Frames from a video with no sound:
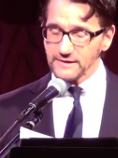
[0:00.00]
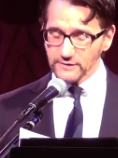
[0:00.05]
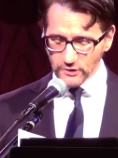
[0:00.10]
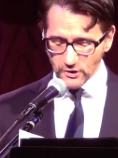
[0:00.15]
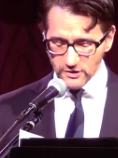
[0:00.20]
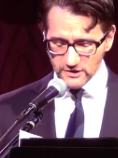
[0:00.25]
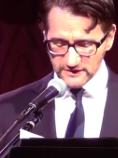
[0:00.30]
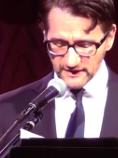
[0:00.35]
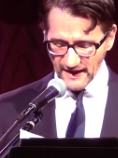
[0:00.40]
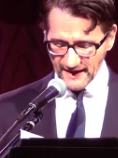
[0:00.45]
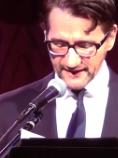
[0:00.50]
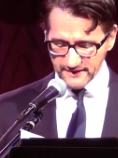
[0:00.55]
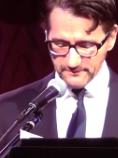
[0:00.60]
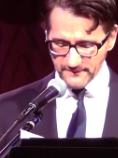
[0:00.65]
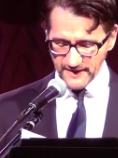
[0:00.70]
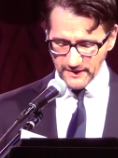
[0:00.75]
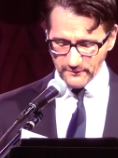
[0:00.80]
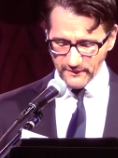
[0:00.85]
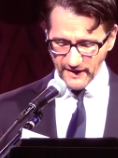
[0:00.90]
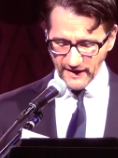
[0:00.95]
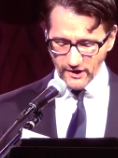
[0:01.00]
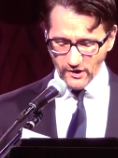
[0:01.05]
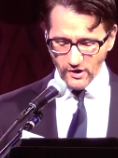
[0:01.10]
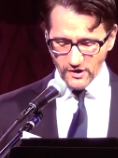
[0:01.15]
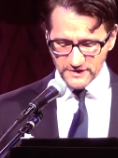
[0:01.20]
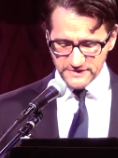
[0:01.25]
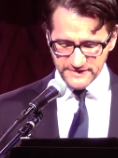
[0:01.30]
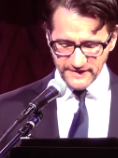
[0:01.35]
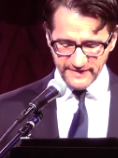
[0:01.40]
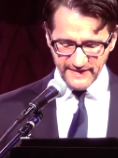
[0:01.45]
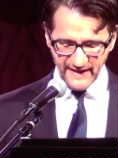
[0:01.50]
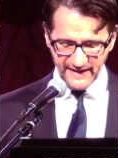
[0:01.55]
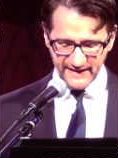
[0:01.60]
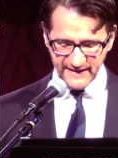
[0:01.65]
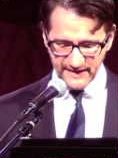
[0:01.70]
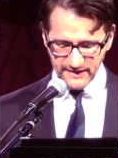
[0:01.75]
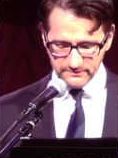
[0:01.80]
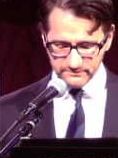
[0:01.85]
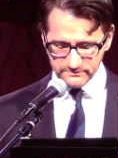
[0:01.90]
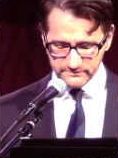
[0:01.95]
it looked like me when I called to thank
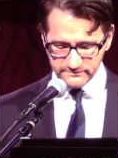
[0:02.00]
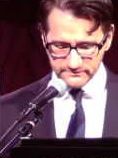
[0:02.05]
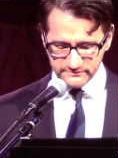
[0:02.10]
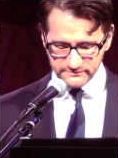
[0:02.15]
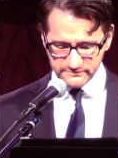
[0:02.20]
him.